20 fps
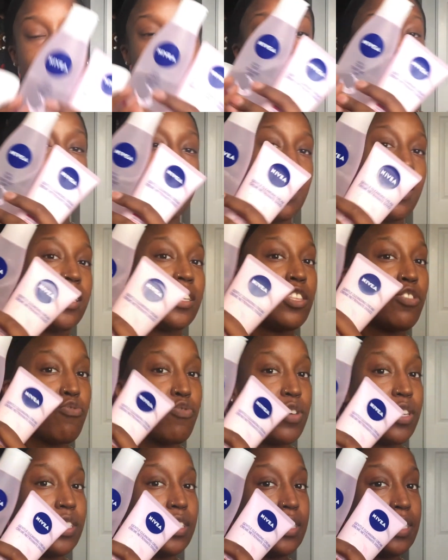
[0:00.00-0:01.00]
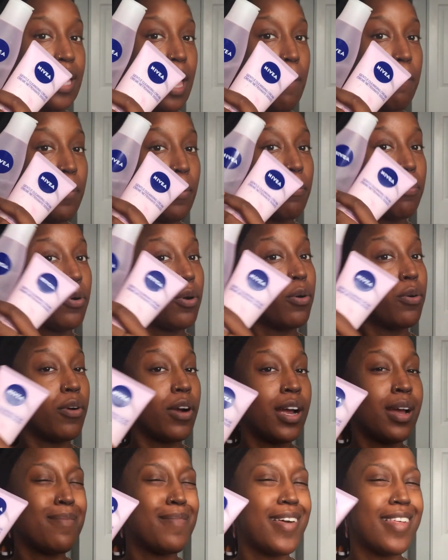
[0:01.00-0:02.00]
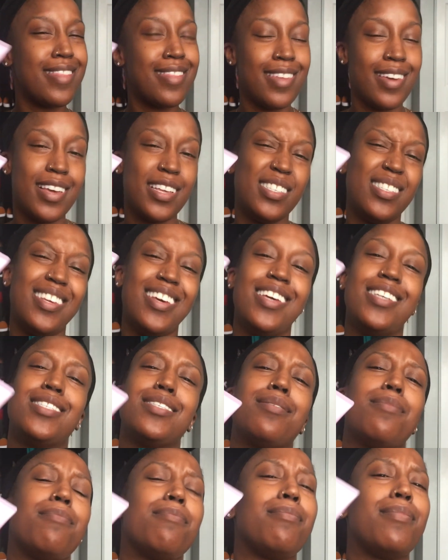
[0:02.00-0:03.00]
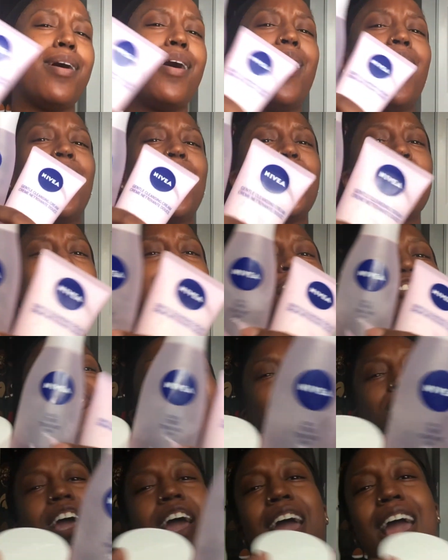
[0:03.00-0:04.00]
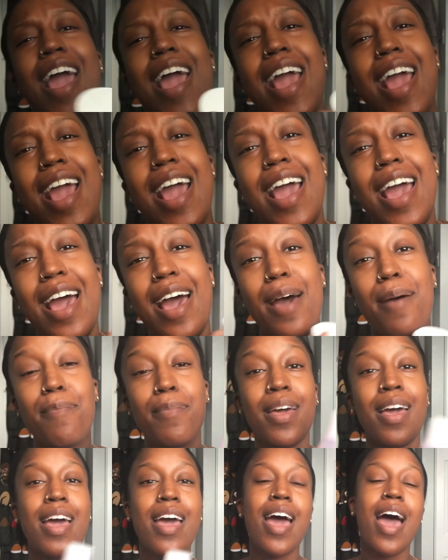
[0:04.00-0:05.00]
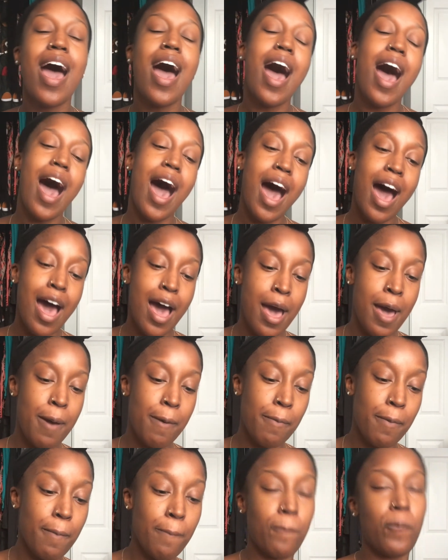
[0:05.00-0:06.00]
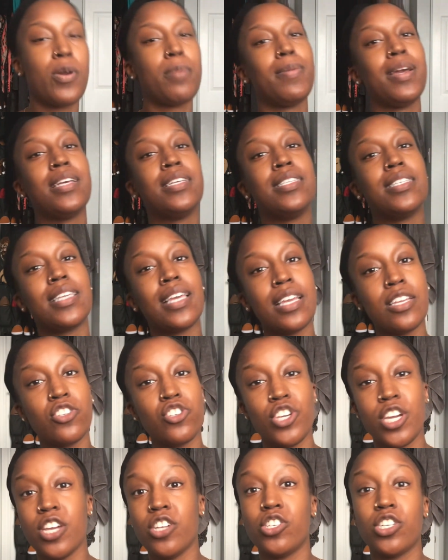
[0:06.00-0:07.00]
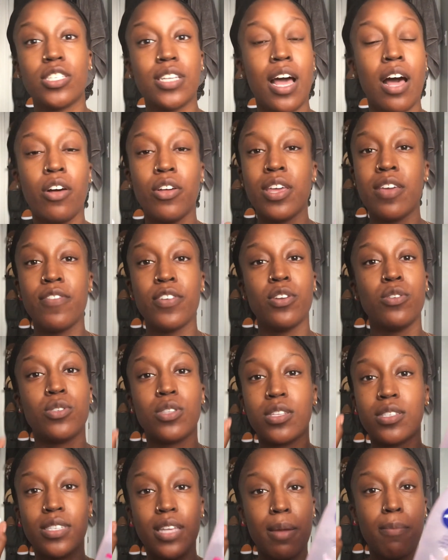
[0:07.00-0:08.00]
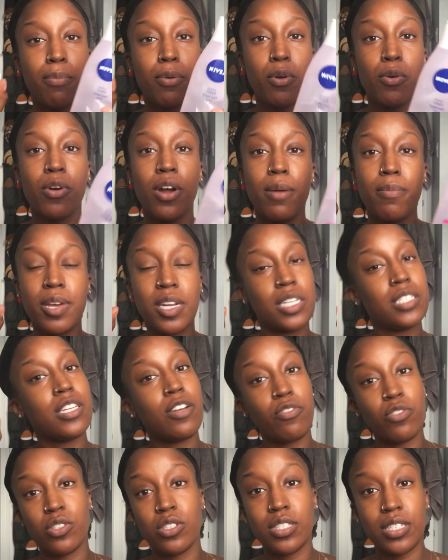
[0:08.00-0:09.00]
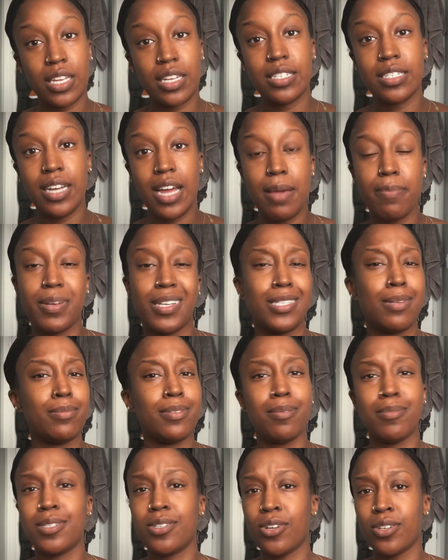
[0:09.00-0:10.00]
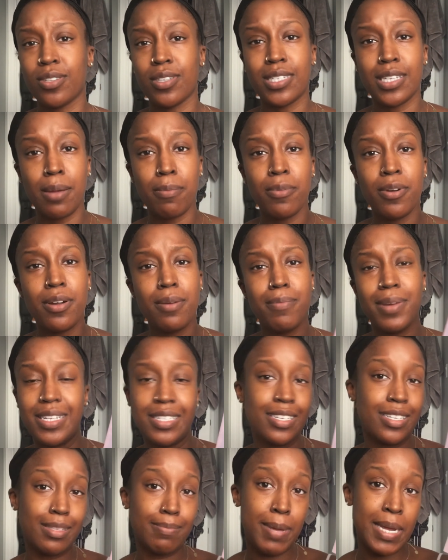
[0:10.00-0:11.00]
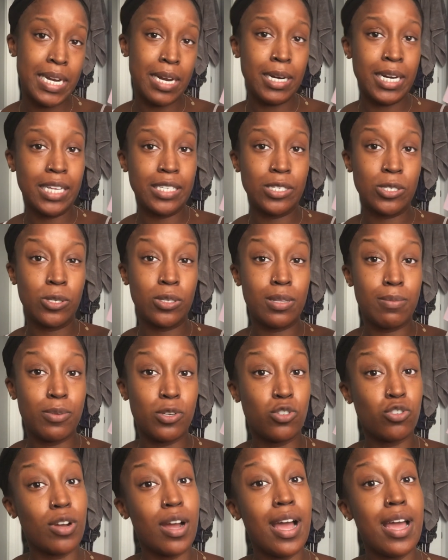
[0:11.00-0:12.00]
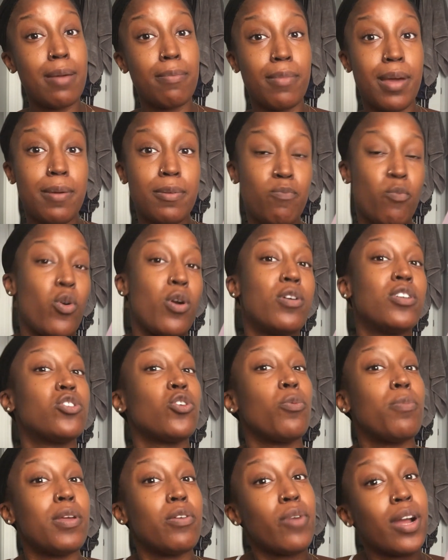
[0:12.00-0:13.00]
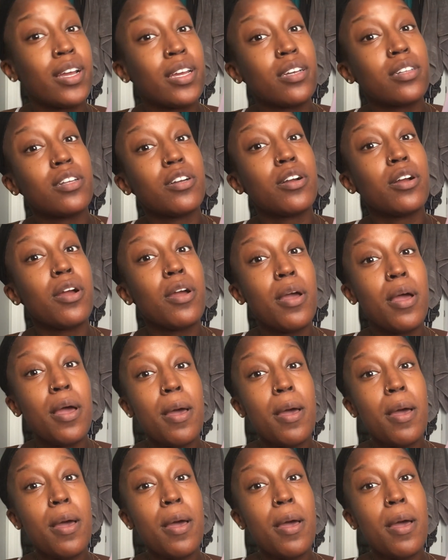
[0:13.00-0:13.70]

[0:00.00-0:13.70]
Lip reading: Nivea 3-step program. This is my jam. When my skin changes, I'll even use the same program in a different skin type, because sometimes during the summer my skin might not necessarily be dry. It might more so be regular